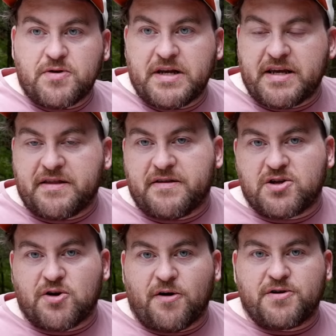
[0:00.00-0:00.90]
treating the
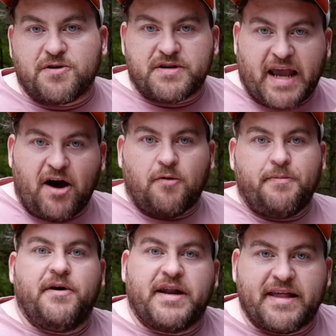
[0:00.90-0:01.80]
charger's
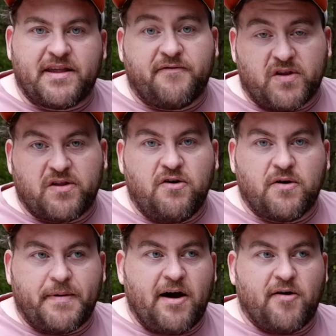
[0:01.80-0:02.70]
output as if it's
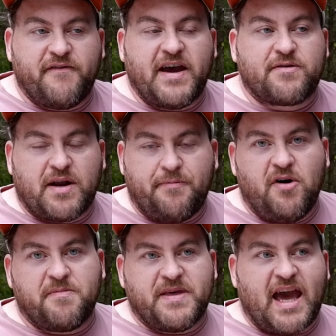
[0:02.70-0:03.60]
solar power. In fact, when I
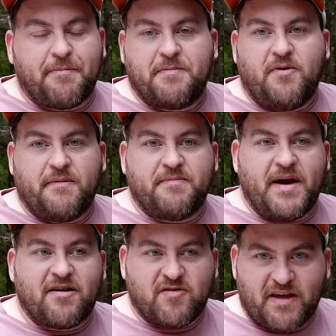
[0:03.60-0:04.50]
pull up the app and pull up the
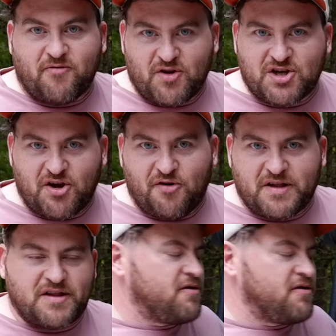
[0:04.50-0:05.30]
battery, that's what it shows, is